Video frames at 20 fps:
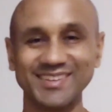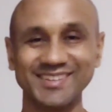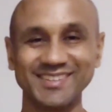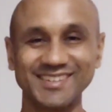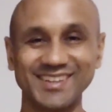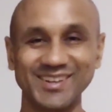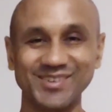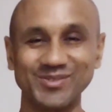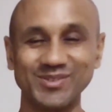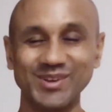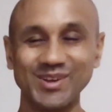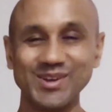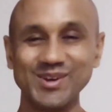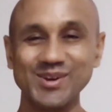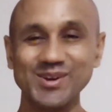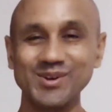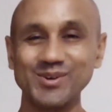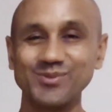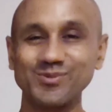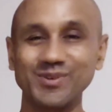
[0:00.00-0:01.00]
It kind of
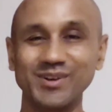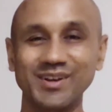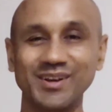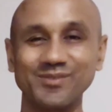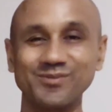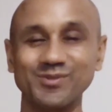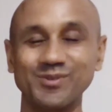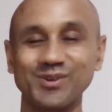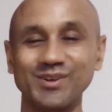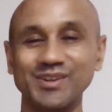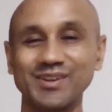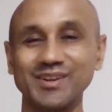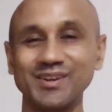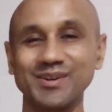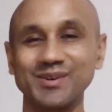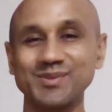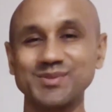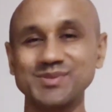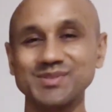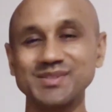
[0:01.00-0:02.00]
went on for a
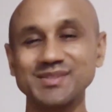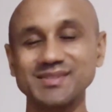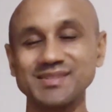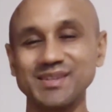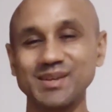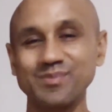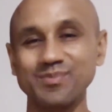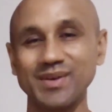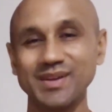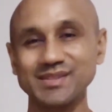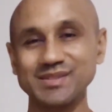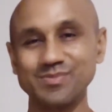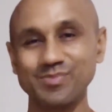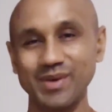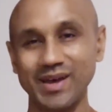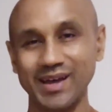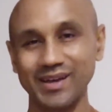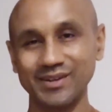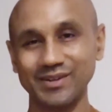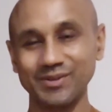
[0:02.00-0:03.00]
year. It was this immense
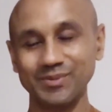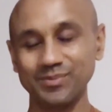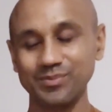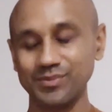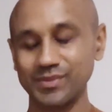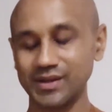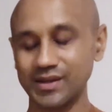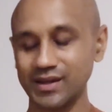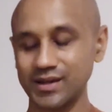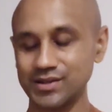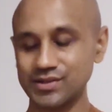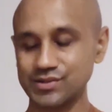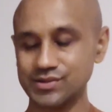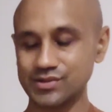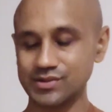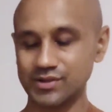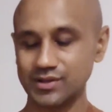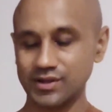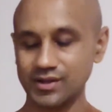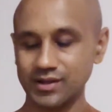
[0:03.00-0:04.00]
battle
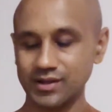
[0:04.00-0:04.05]
because